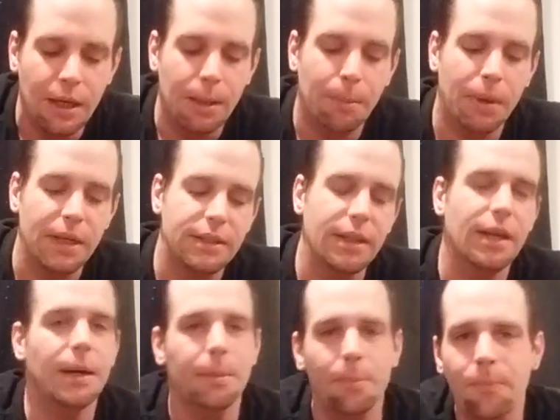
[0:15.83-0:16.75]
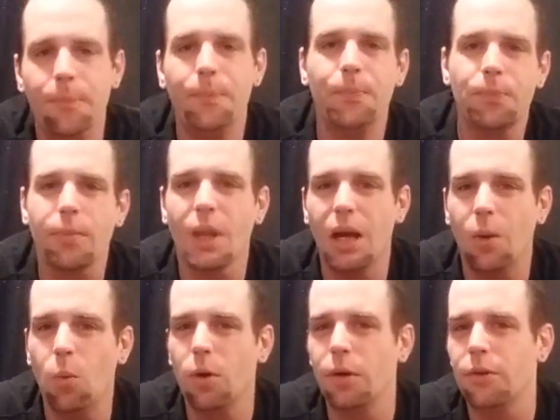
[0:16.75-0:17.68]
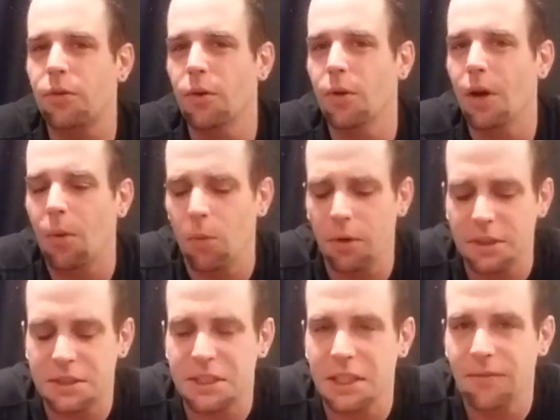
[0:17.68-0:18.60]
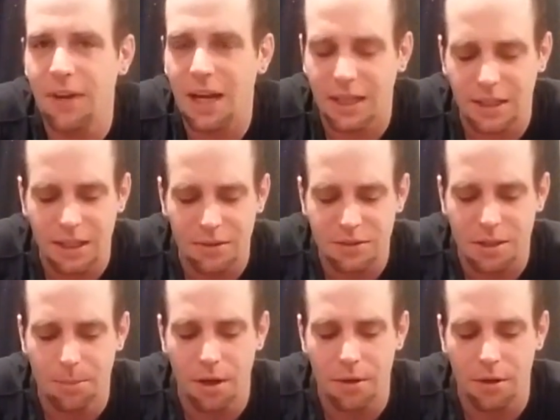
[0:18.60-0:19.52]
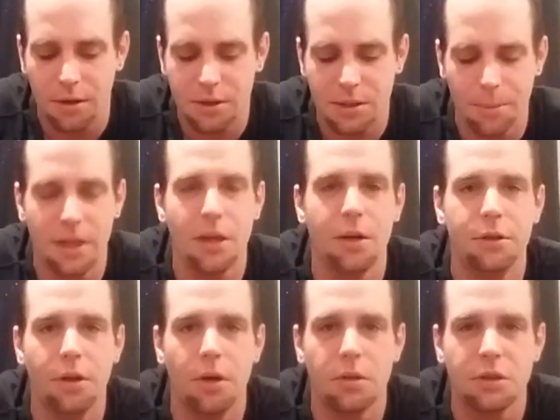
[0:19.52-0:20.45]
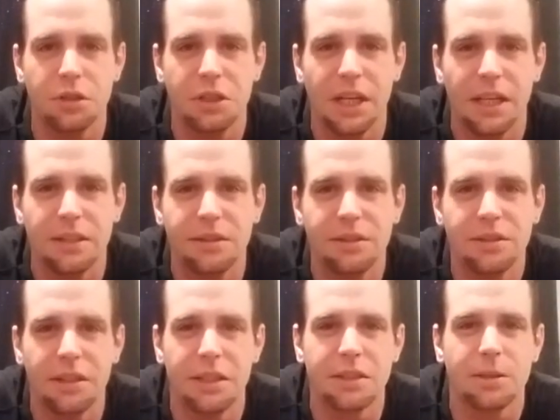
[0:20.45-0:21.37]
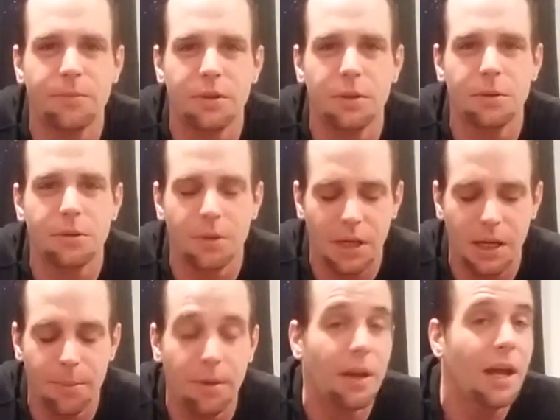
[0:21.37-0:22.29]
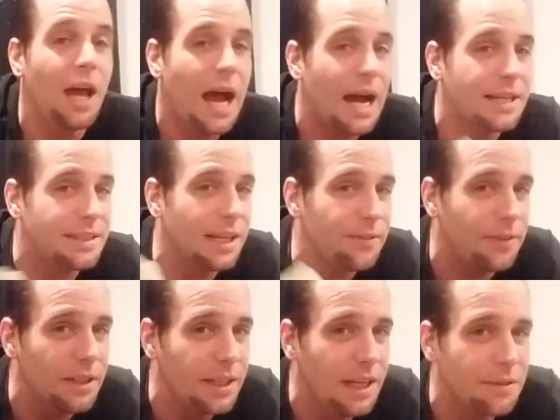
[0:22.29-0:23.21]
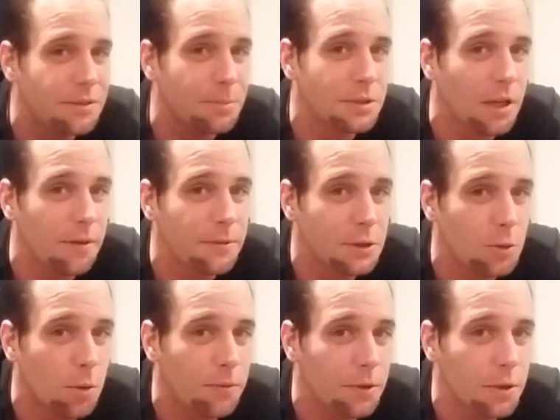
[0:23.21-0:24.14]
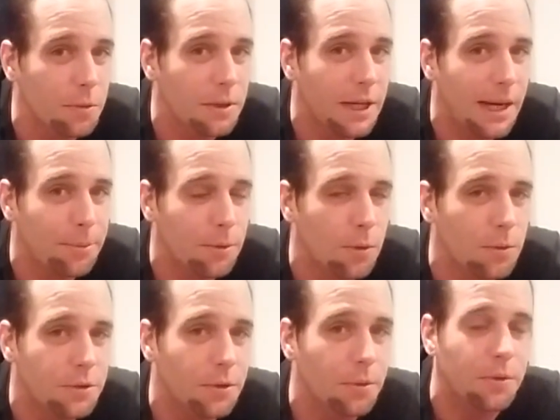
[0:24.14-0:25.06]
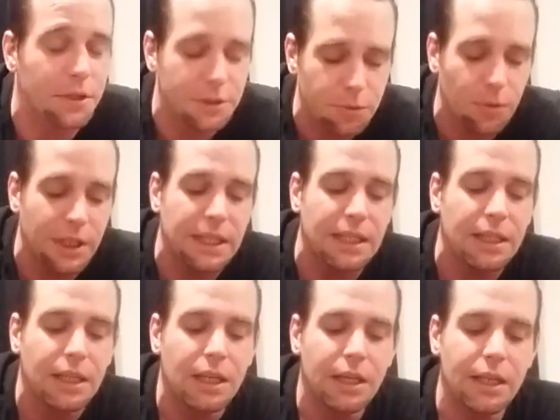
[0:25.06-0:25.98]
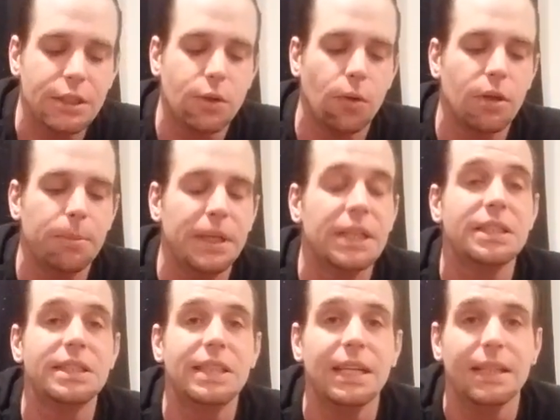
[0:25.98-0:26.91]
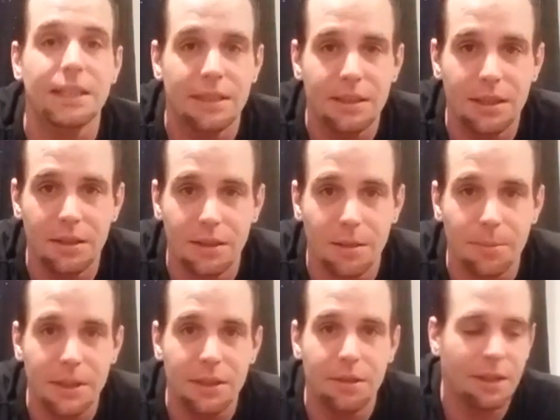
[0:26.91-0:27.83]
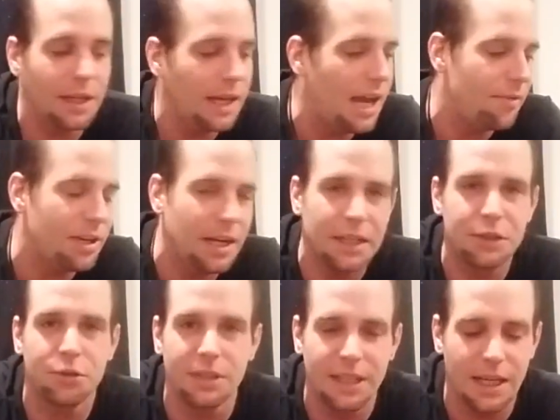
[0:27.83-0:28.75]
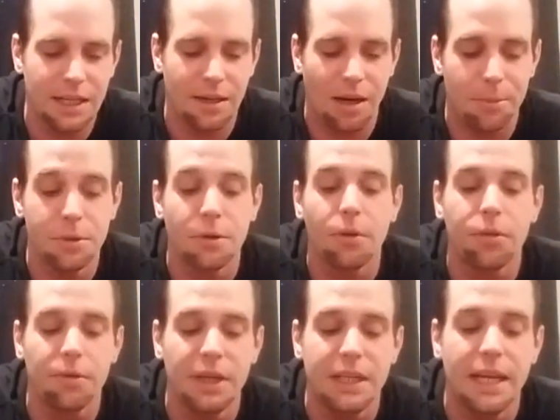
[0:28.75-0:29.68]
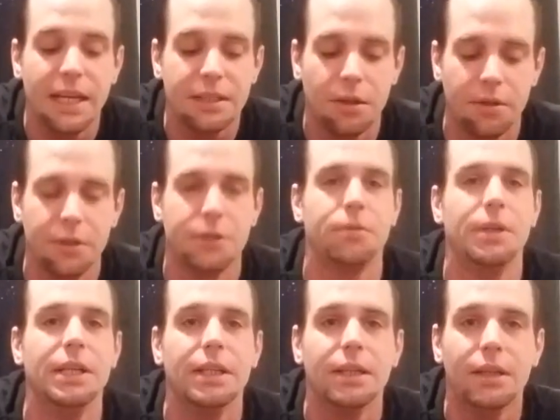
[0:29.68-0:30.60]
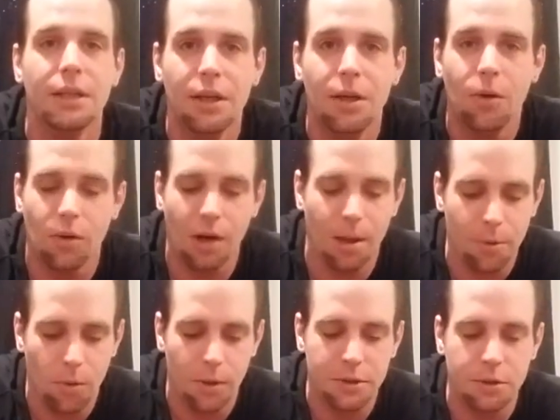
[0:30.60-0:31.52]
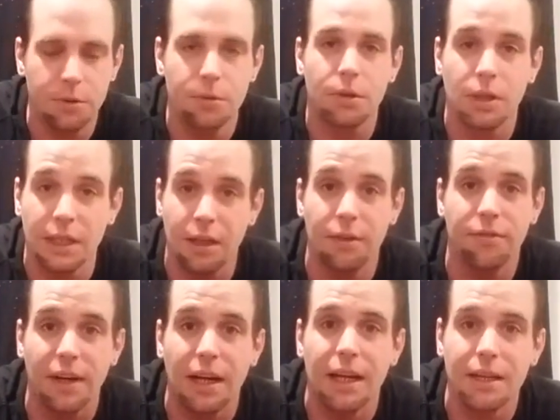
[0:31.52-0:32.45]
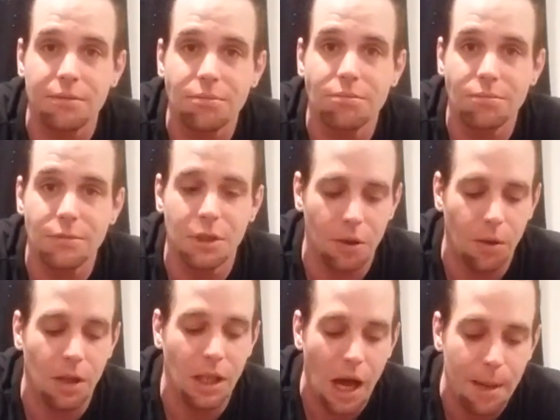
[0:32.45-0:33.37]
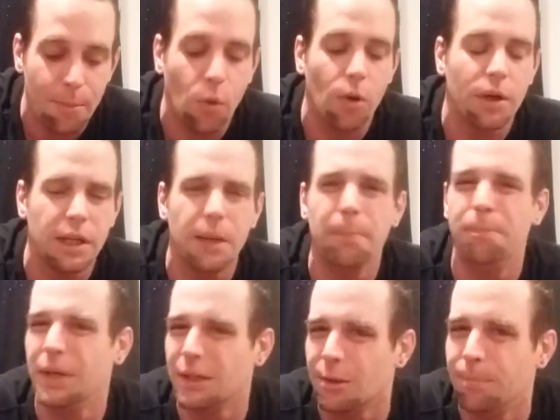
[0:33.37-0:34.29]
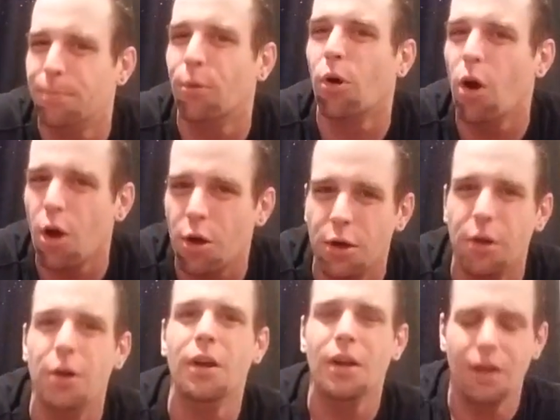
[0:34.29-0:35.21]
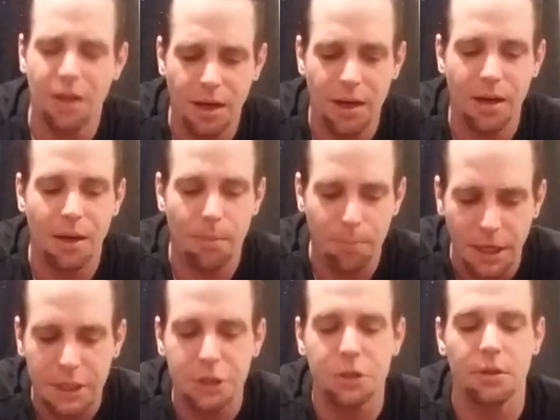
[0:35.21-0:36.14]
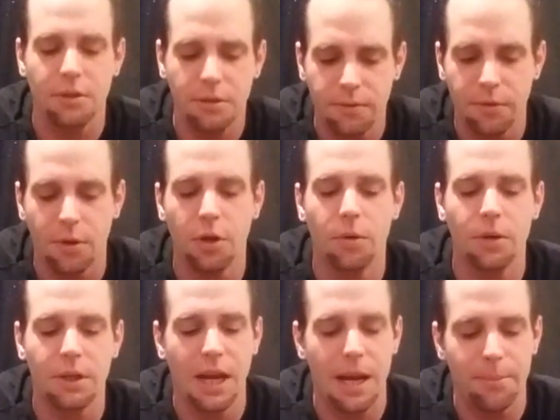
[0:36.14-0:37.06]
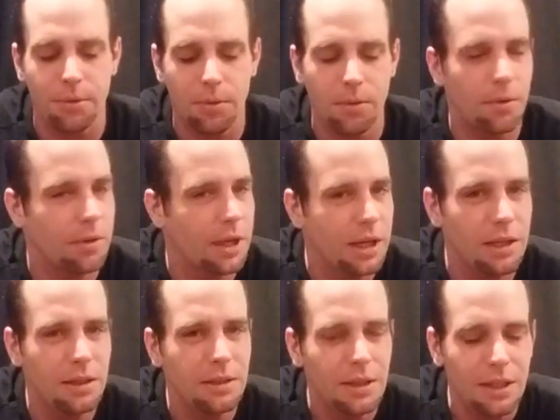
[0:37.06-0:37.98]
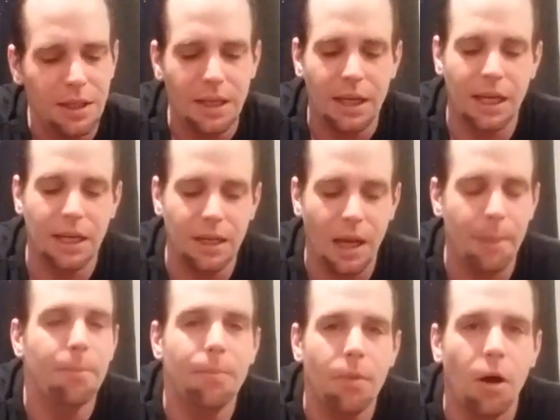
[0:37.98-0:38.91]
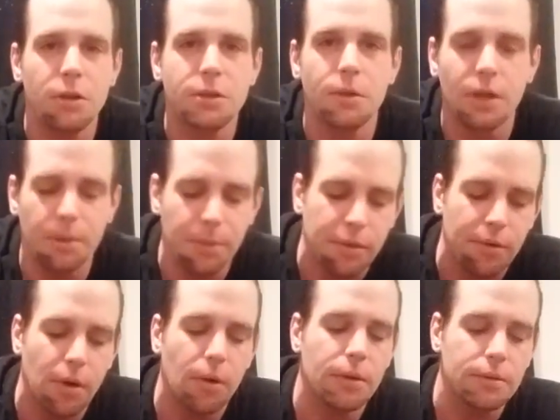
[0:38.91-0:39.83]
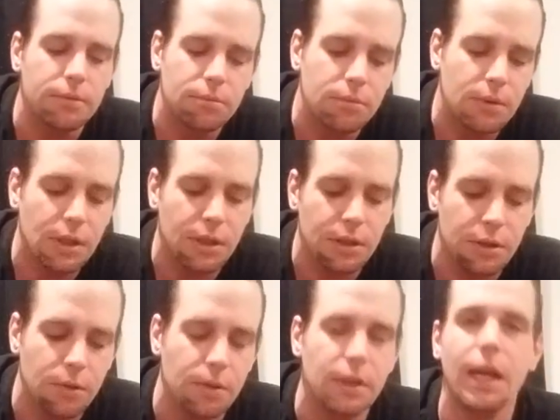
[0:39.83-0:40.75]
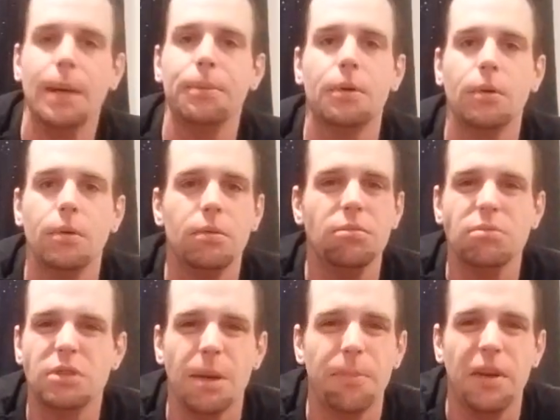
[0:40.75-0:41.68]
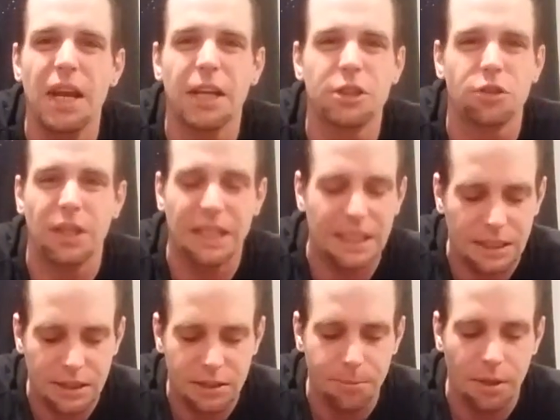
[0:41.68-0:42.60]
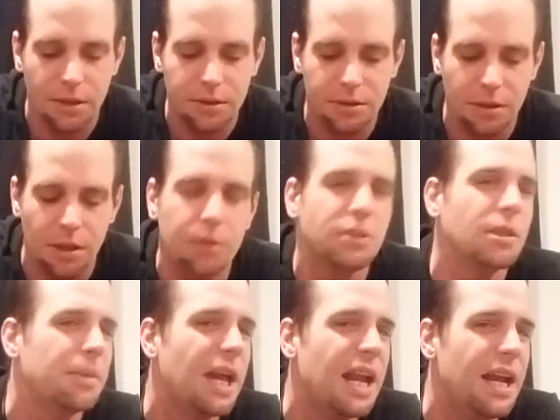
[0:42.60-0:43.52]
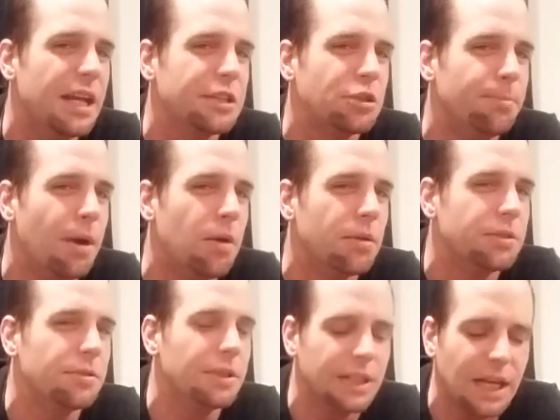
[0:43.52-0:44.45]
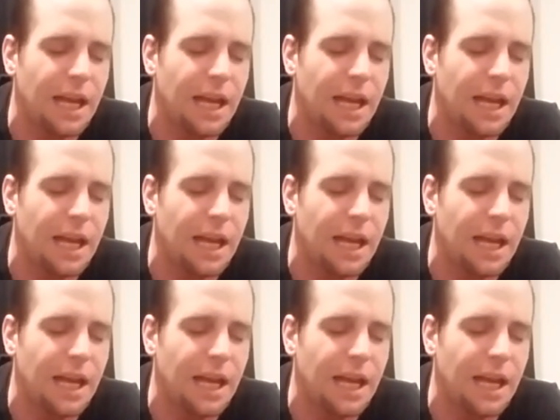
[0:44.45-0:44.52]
But um, I wanted to I wanted to see if I can give some other some of the underdogs a chance to get some views, okay? But I definitely have some stuff in store for you and Capricorn too. This reading is going to be extended a little bit, okay? I have an extra deck here. I'm using three decks on this reading where I'm going to clarify, you know, a lot more and get a bigger, broader uh, picture for you and Capricorn, okay? And I'm also going to be throwing uh, you and Capricorn something extra in this month, you know, some kind of extra bonus reading.